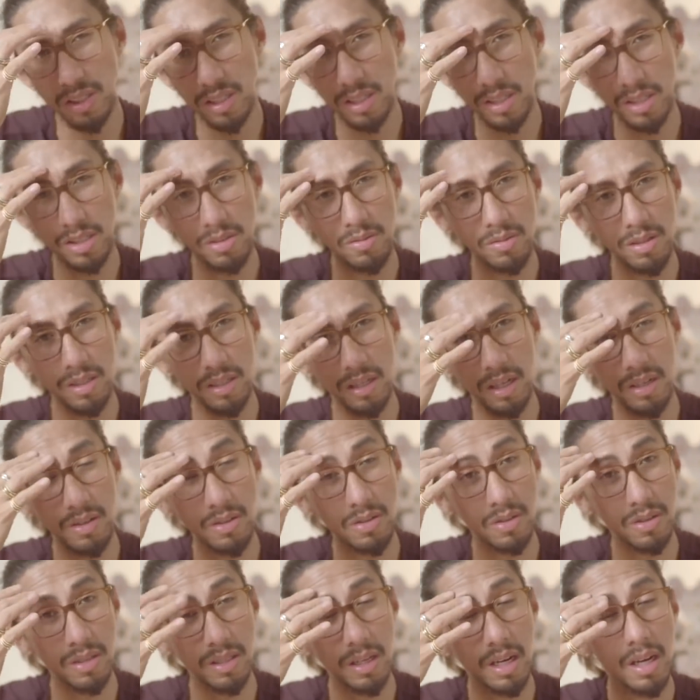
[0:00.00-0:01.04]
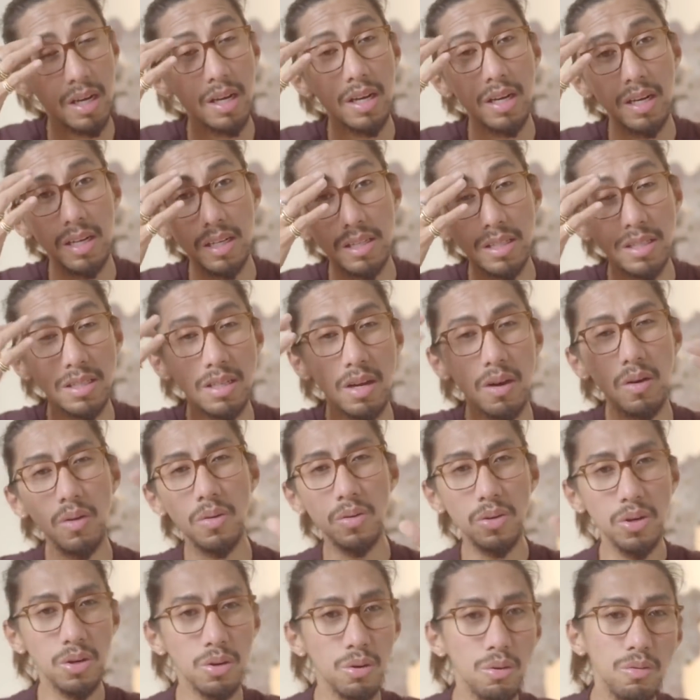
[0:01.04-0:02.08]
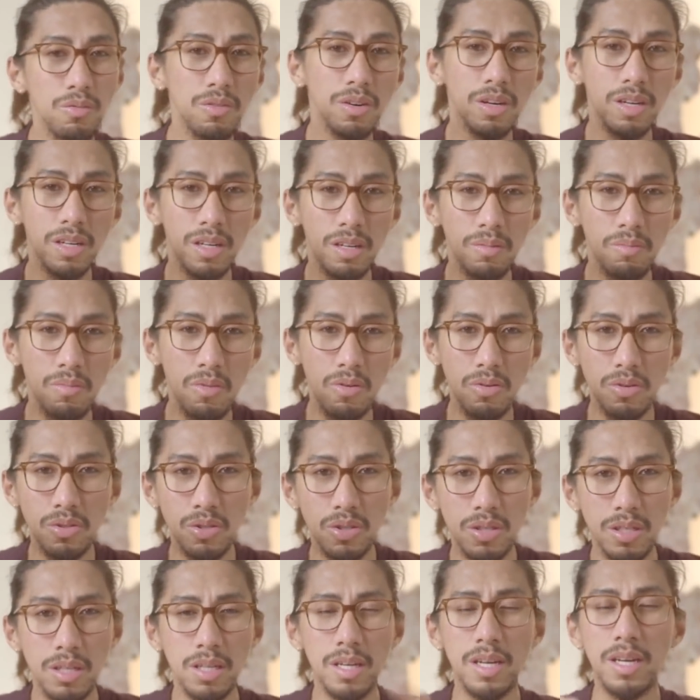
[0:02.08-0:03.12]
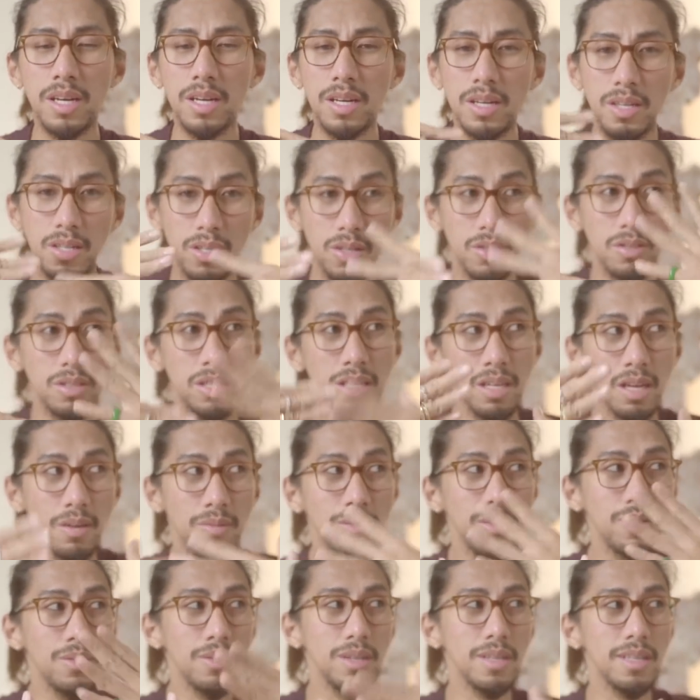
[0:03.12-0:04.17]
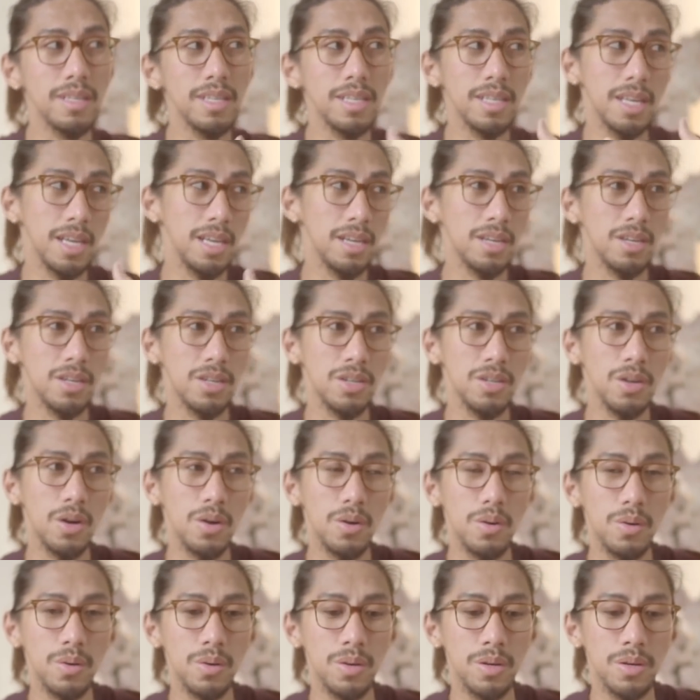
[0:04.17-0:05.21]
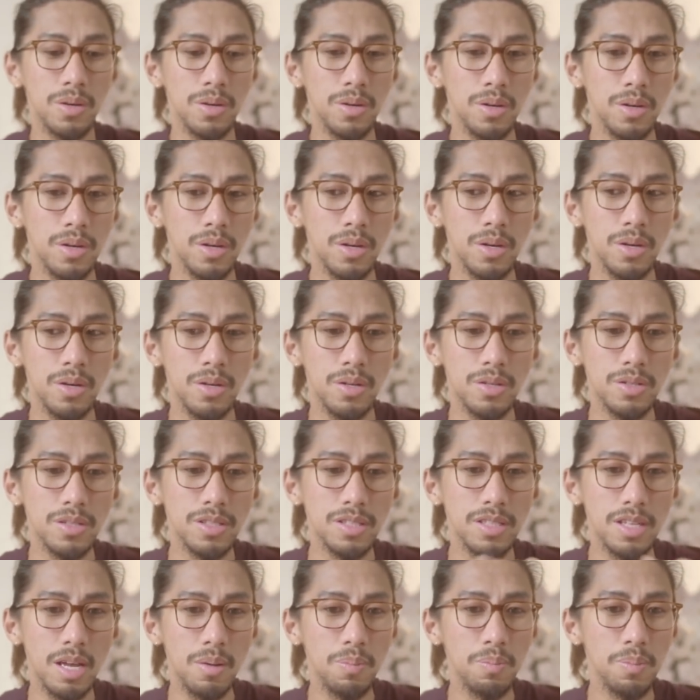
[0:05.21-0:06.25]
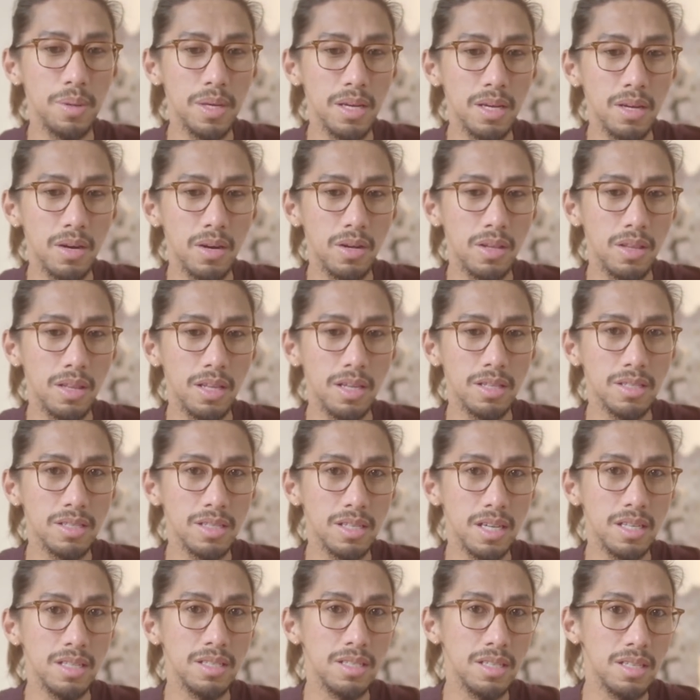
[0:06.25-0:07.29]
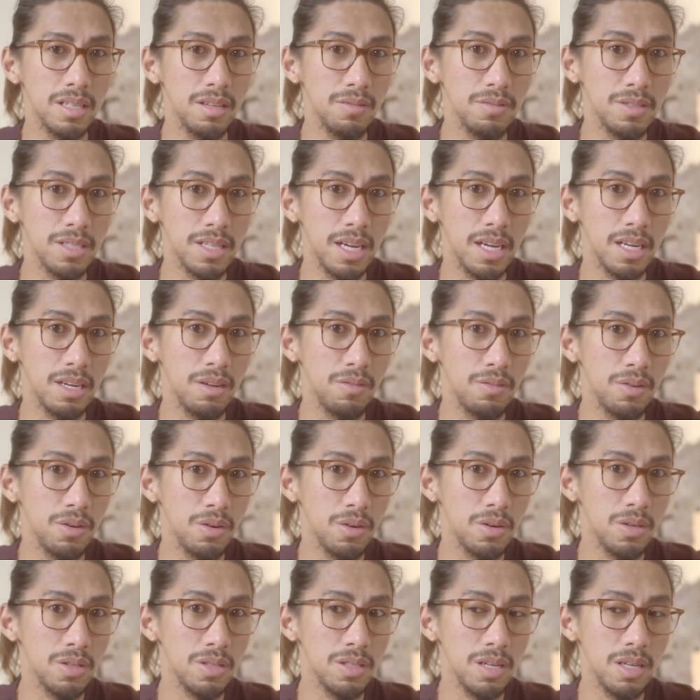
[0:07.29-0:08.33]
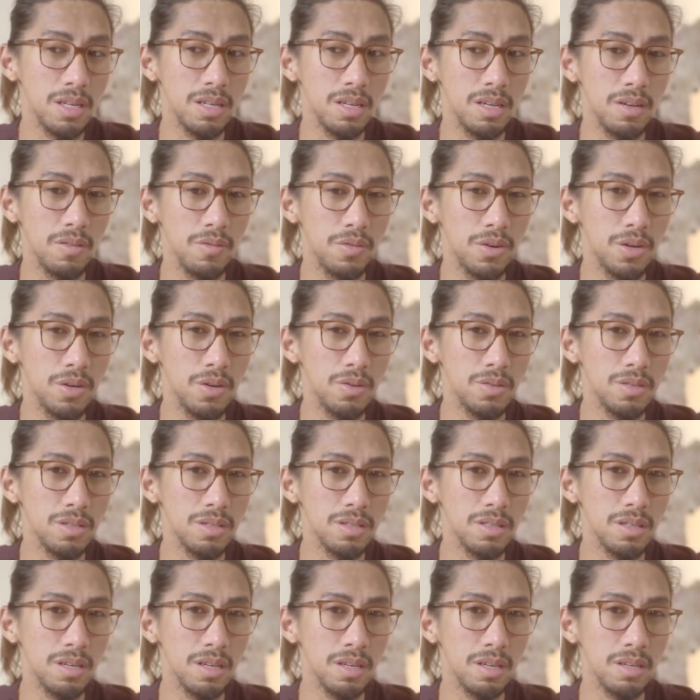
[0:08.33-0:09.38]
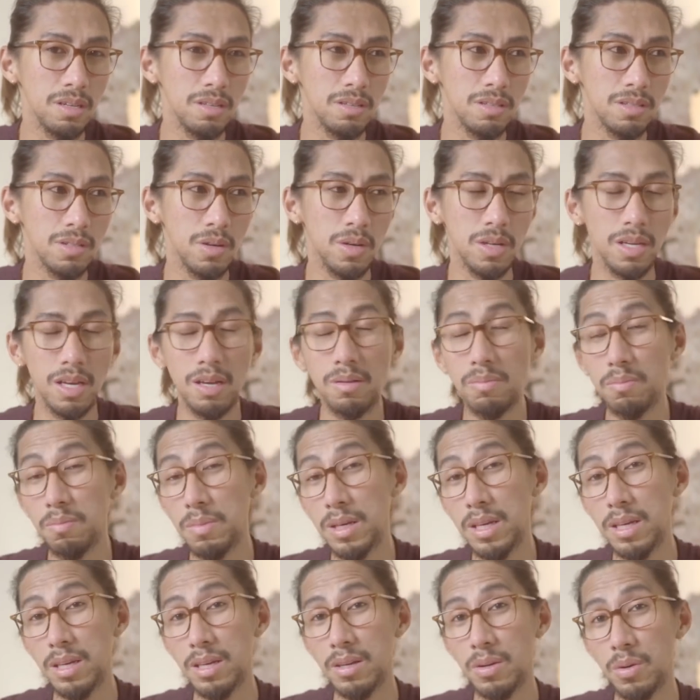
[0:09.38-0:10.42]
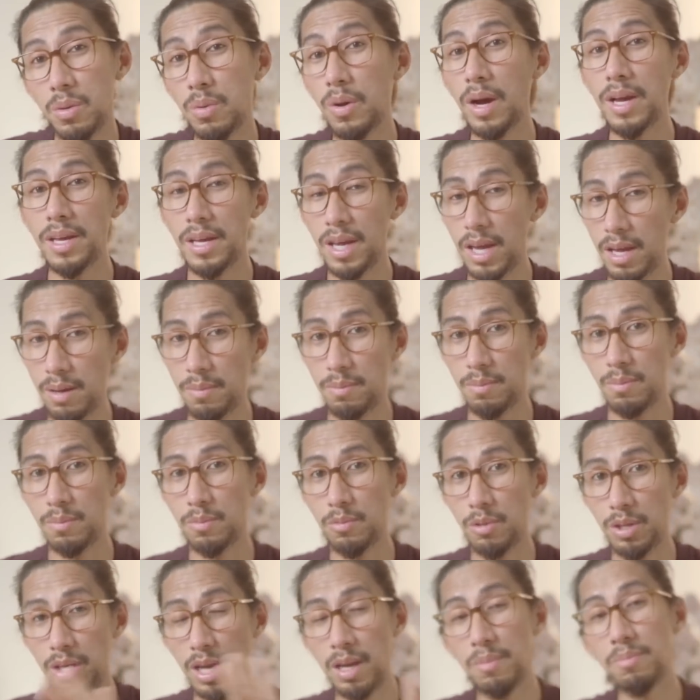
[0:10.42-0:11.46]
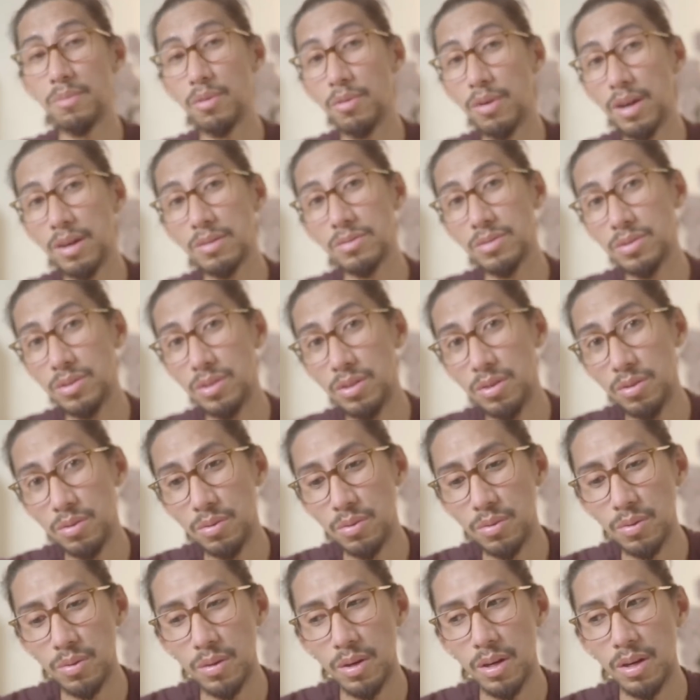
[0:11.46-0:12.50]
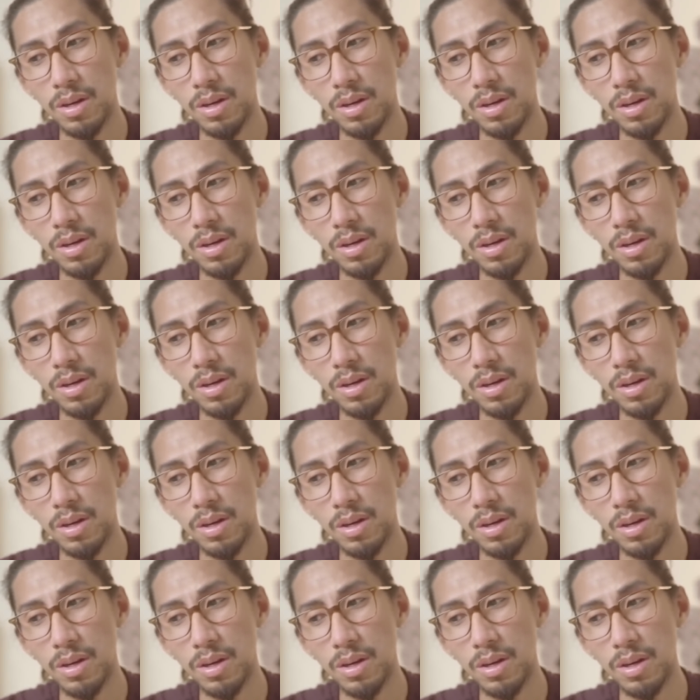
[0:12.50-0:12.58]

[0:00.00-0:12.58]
things to the nine of Swords. They just say, "Oh, you're overly emotional." You know, they never really cared on stepping on that sensitive side of yours and for you it's just like so i can't be who i am when i'm around you